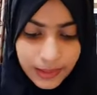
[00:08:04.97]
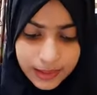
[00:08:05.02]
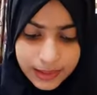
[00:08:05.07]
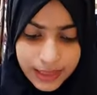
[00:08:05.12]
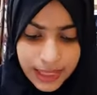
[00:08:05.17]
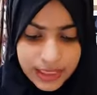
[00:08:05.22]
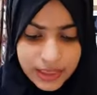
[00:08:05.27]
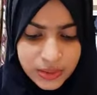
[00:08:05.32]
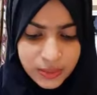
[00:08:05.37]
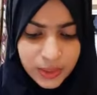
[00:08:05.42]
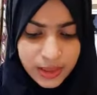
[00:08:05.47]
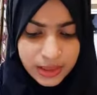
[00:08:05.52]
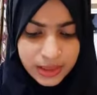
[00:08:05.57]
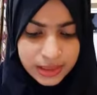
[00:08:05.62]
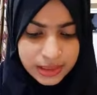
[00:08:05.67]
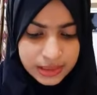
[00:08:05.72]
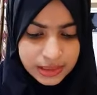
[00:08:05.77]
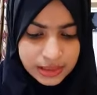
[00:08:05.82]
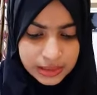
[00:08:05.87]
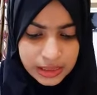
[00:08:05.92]
Next one
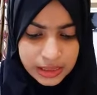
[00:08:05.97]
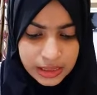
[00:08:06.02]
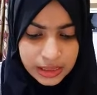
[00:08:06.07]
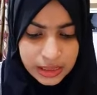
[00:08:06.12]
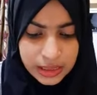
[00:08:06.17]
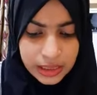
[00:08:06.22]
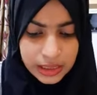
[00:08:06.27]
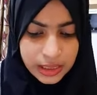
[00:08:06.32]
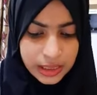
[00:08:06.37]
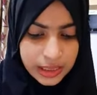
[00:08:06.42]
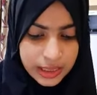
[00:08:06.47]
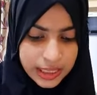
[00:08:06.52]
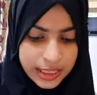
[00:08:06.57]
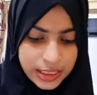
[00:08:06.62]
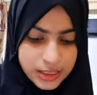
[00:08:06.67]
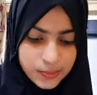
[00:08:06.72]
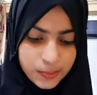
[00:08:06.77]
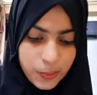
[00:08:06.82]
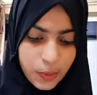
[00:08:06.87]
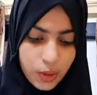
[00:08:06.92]
is he
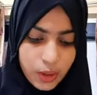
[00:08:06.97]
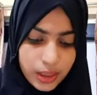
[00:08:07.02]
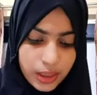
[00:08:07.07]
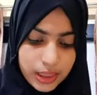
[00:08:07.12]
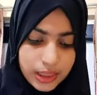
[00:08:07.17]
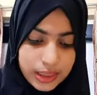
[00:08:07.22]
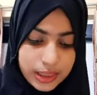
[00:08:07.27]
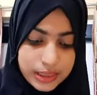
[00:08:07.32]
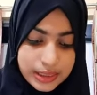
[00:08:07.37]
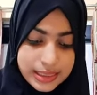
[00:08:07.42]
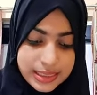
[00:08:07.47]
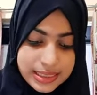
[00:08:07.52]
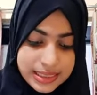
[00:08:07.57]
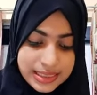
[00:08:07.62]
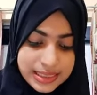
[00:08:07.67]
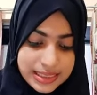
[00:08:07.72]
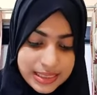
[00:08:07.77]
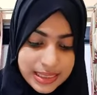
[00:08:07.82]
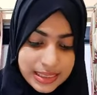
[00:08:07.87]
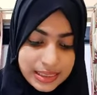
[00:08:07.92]
spoke in a
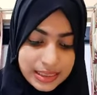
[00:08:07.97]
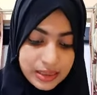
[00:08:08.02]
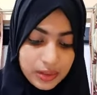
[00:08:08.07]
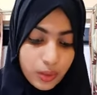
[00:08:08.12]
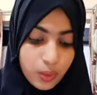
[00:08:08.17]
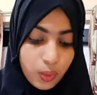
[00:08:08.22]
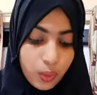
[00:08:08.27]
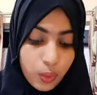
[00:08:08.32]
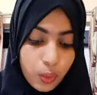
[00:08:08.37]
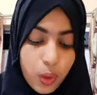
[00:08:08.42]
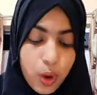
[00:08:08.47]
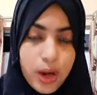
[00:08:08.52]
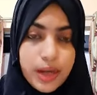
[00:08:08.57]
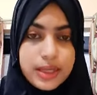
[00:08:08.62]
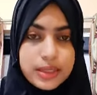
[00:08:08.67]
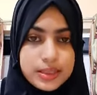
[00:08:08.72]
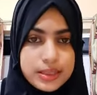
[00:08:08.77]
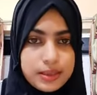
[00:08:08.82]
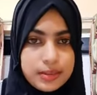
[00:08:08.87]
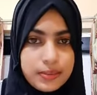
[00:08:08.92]
distinct
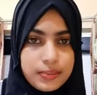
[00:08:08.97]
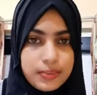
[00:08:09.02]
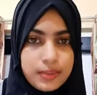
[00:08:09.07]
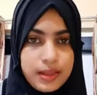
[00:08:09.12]
voice.